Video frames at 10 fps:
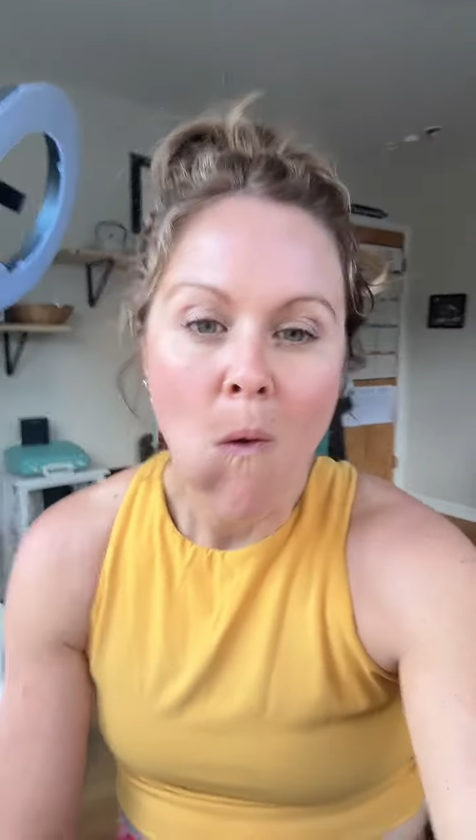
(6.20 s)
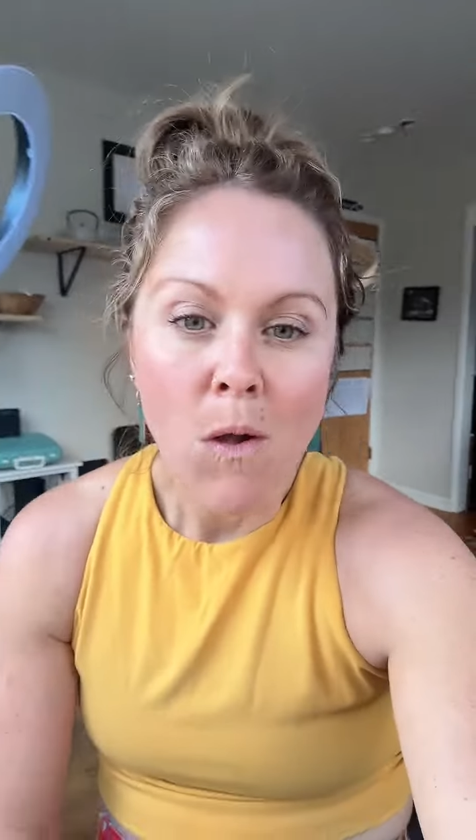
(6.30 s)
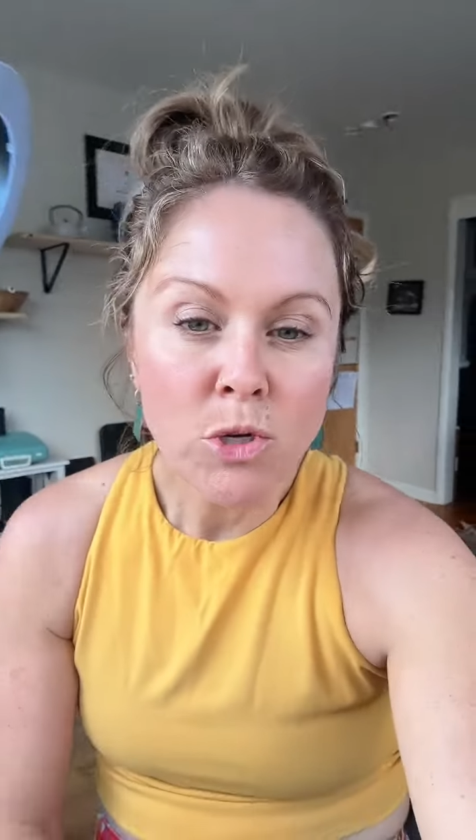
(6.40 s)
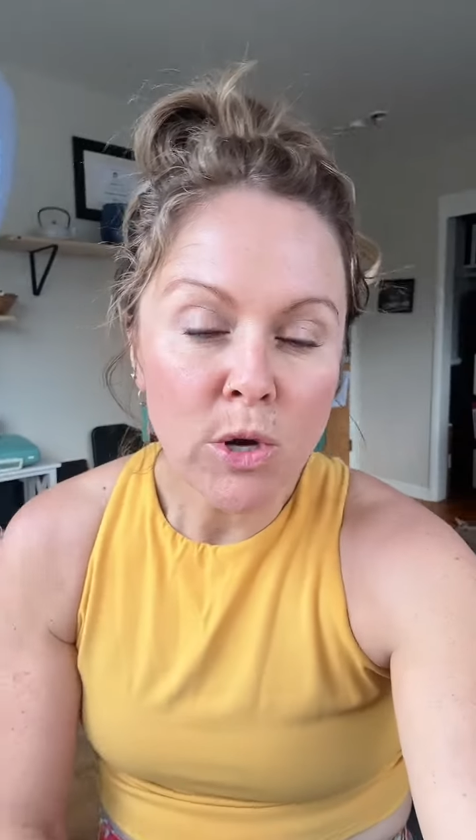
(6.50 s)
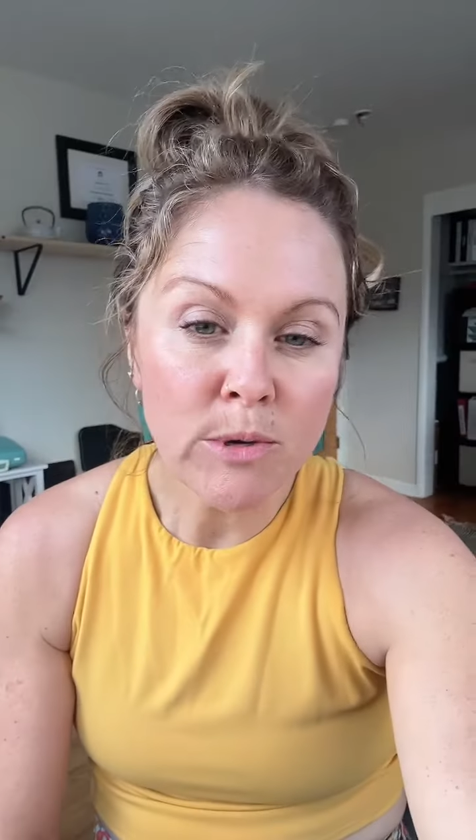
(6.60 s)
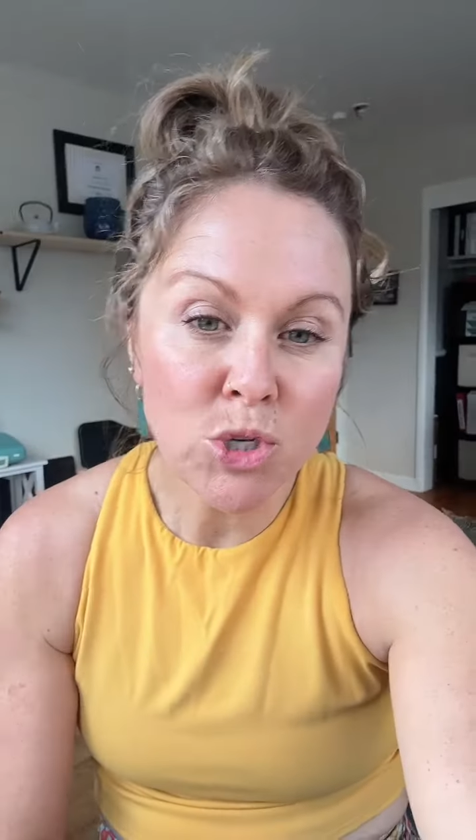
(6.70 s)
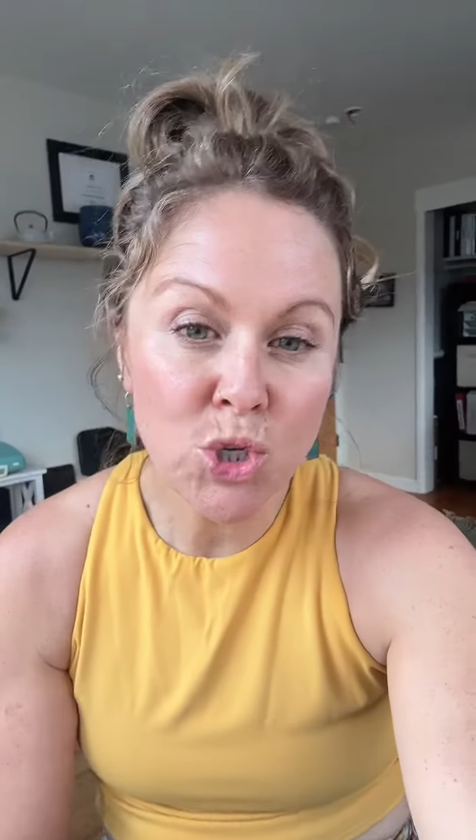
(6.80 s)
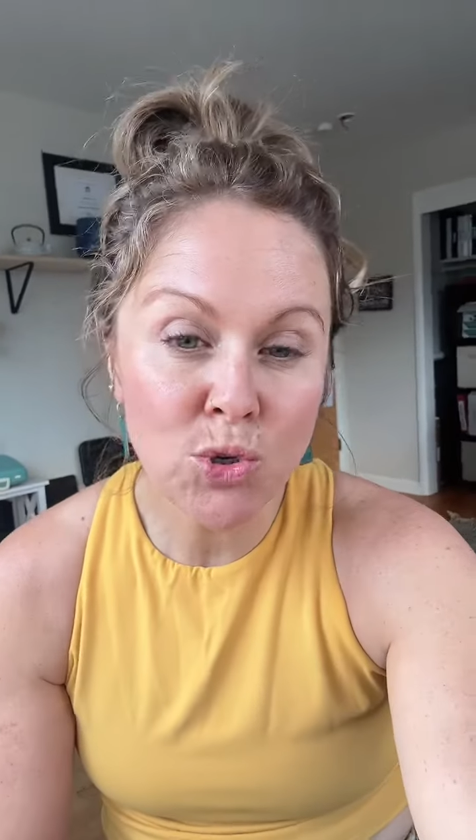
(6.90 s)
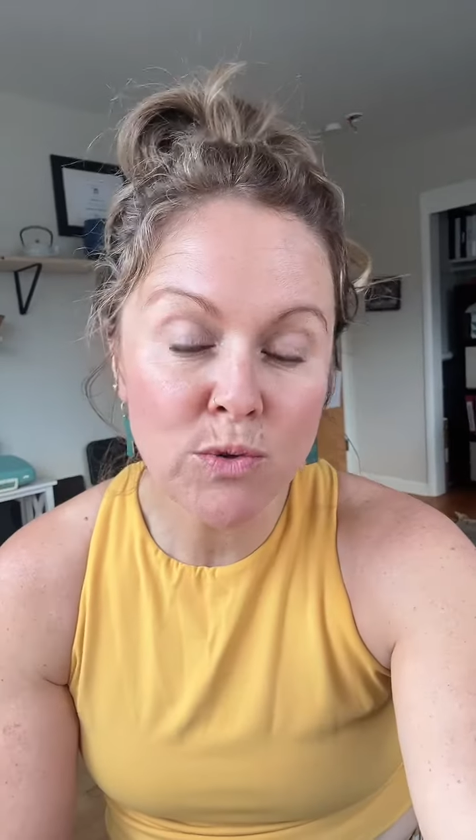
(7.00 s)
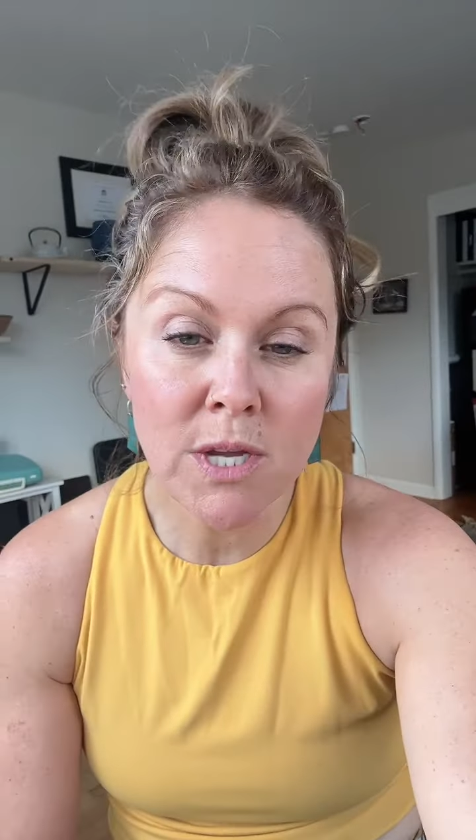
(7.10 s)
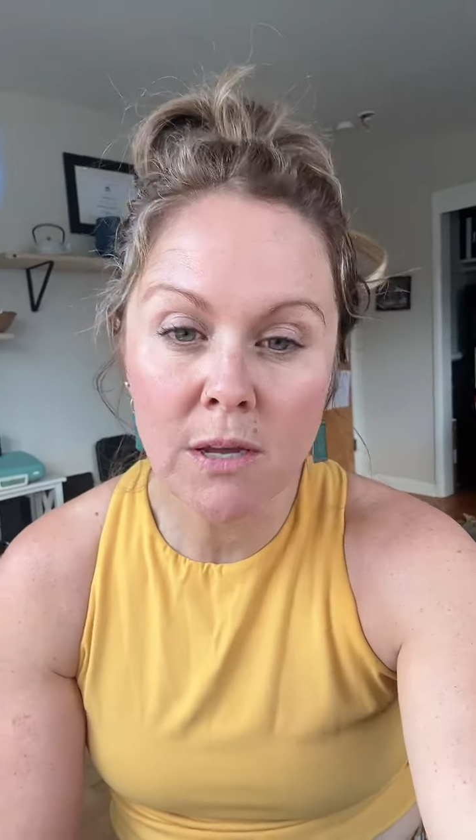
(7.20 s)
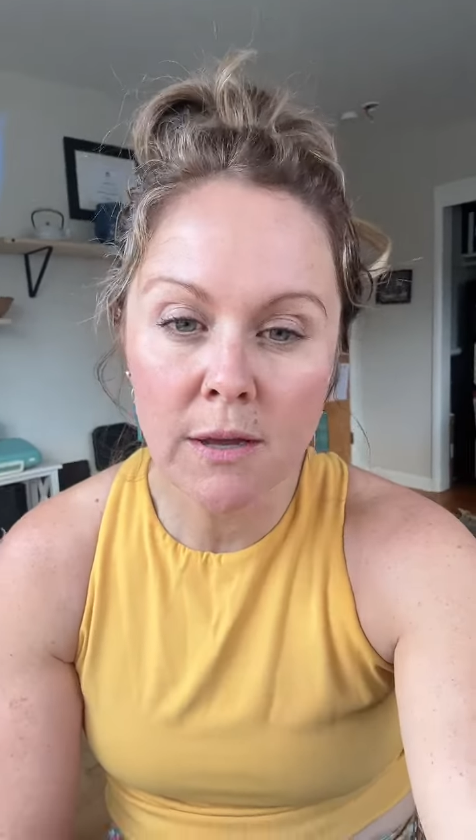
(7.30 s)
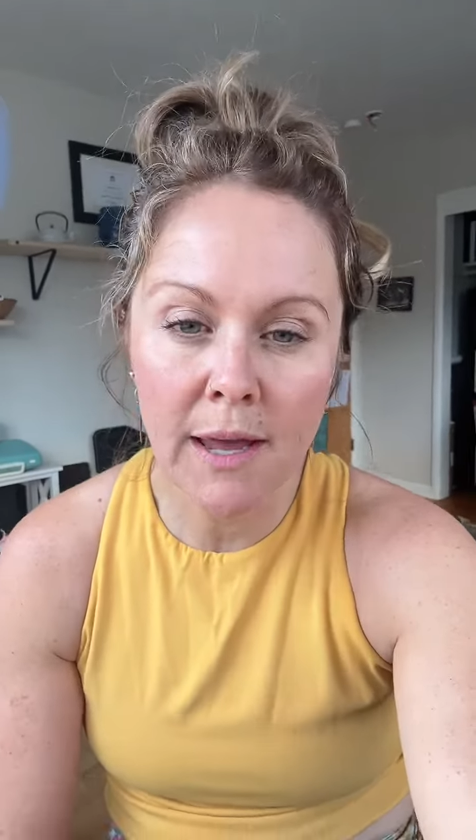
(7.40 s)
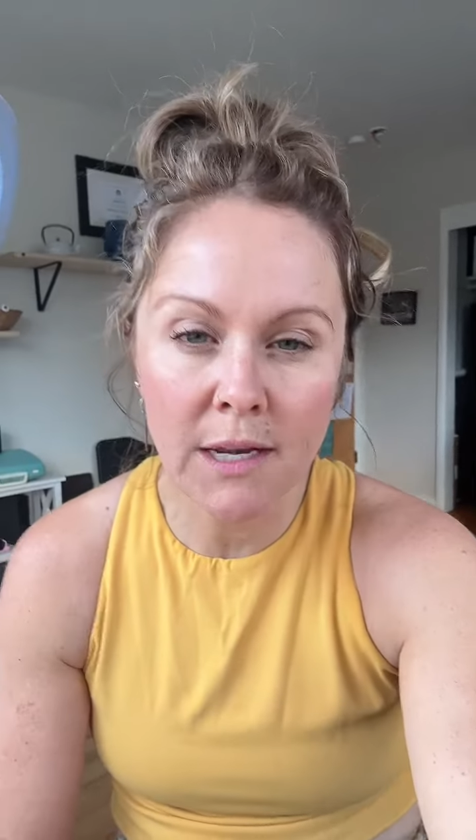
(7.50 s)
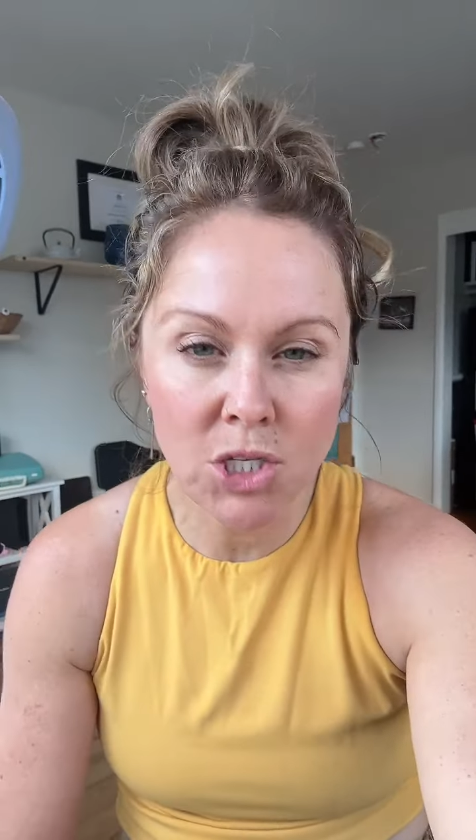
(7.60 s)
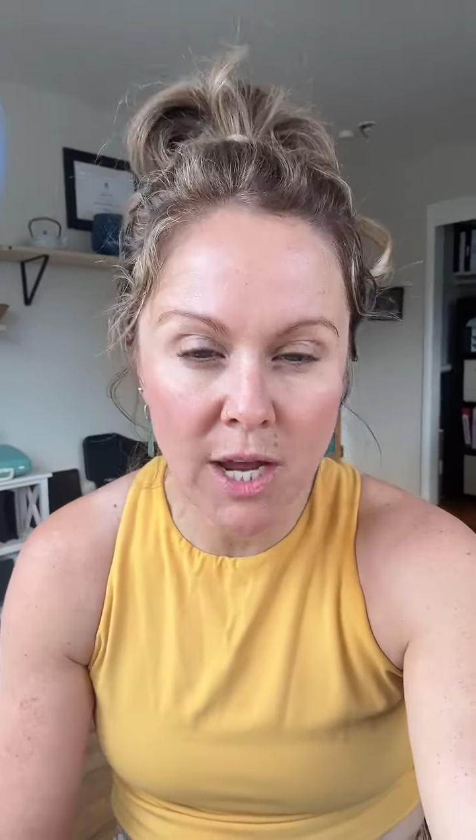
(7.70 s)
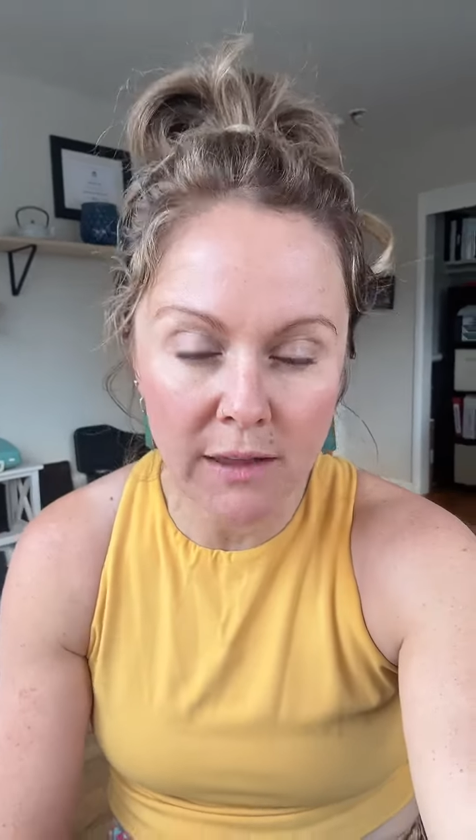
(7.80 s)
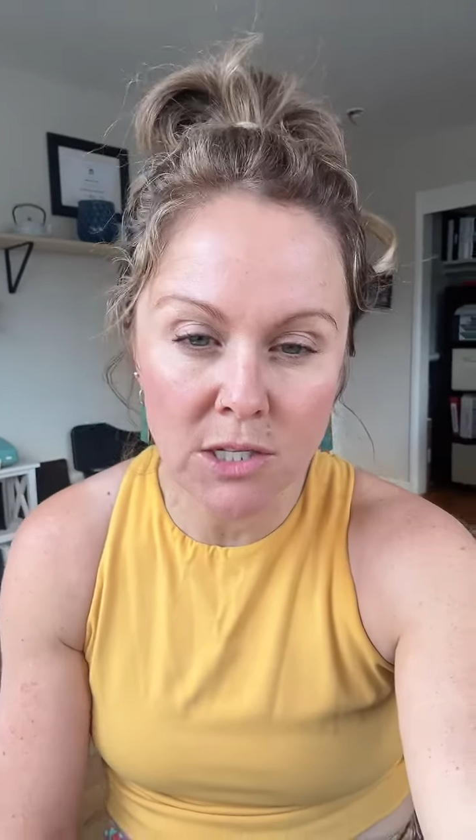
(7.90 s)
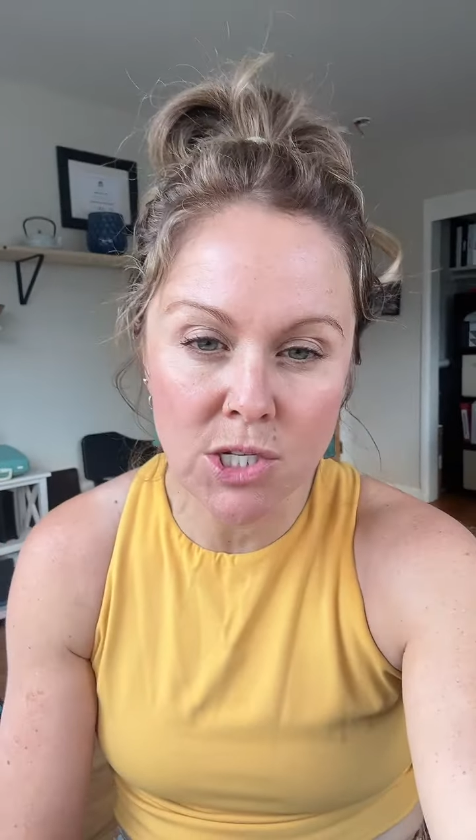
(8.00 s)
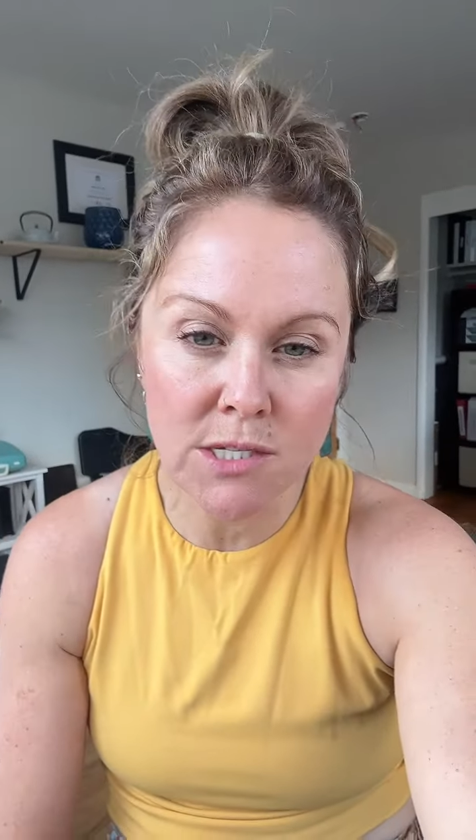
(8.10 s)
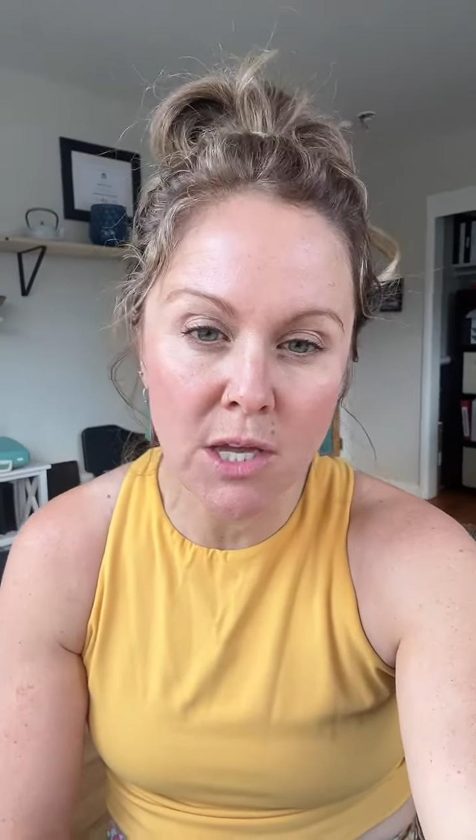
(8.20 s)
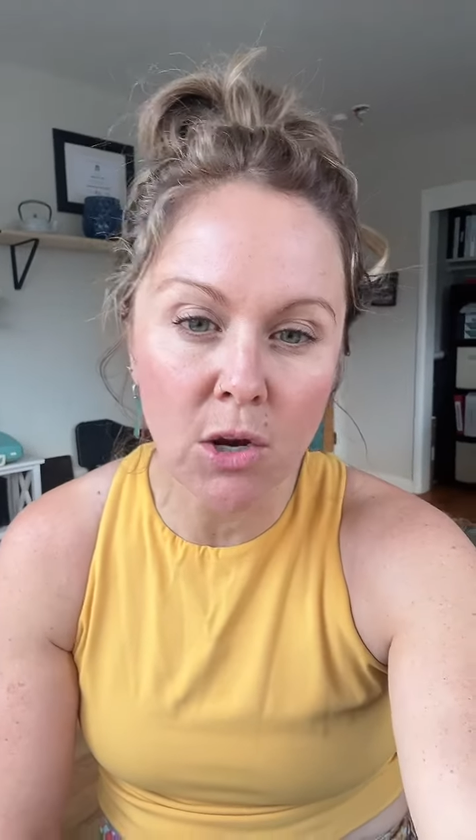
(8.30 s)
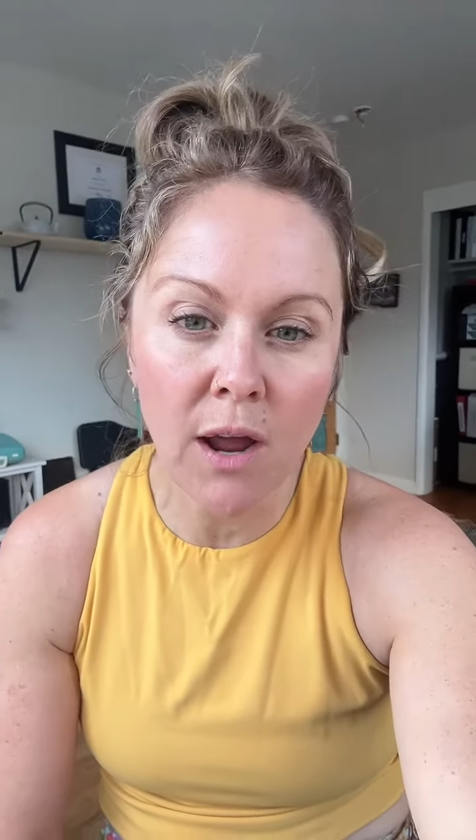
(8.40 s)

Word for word: troubleshoot any challenges that you're